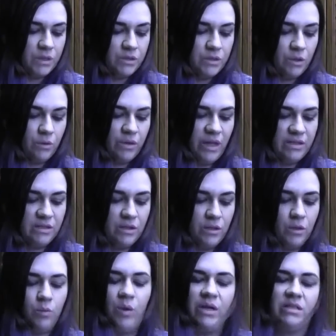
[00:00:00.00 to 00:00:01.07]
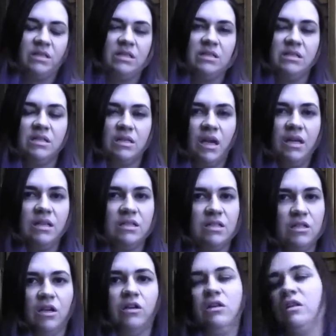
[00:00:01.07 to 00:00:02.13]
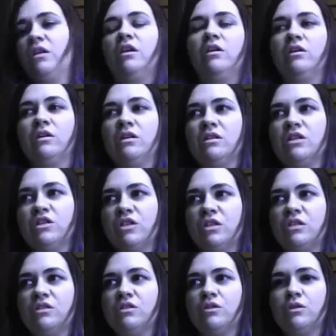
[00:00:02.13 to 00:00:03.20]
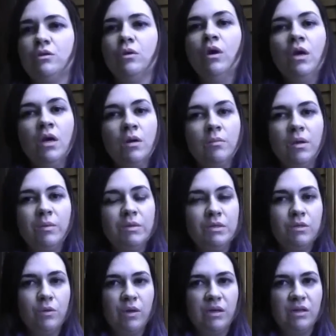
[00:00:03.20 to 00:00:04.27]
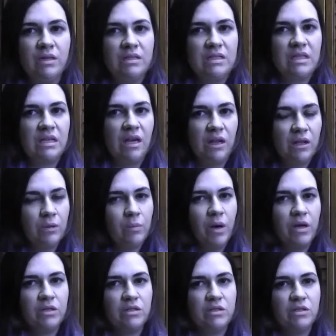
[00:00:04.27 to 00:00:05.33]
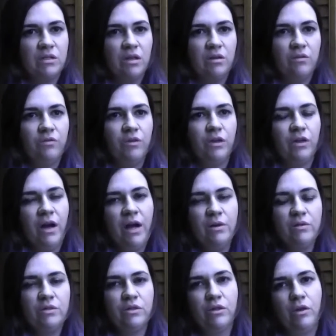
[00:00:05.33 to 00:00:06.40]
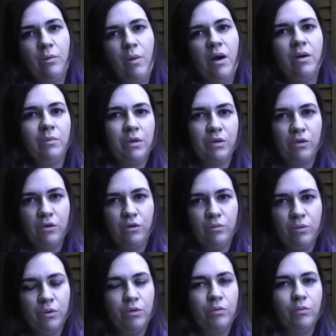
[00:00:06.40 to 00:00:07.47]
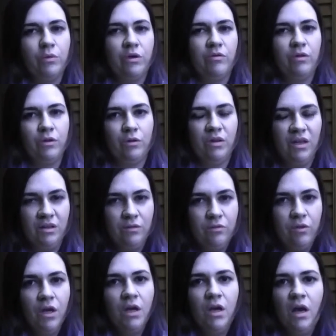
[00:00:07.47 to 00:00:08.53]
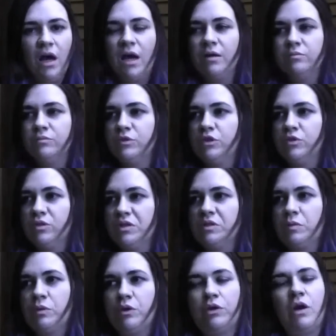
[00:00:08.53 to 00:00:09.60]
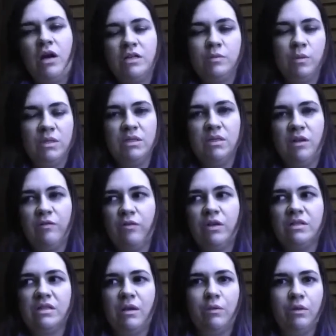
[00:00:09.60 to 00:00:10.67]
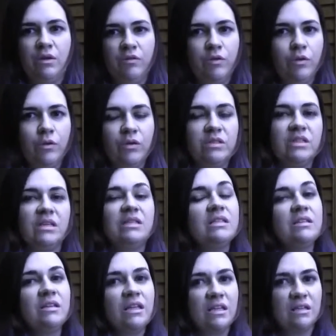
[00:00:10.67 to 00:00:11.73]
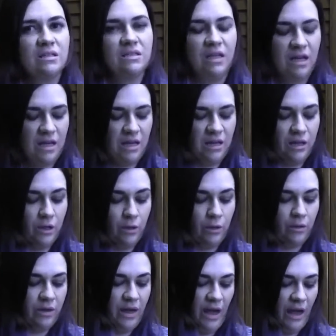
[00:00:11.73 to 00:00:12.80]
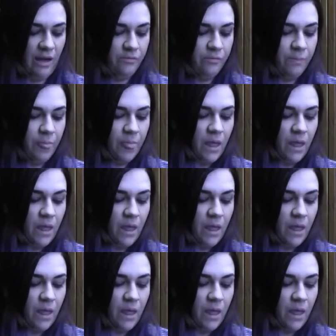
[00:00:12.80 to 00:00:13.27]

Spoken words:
So that's a good way to kind of start the year. In addition to maybe doing this in other parts of your house or your apartment or your room, wherever you live, do this with your cosplay stuff because that will give you a good sense of things that you already have.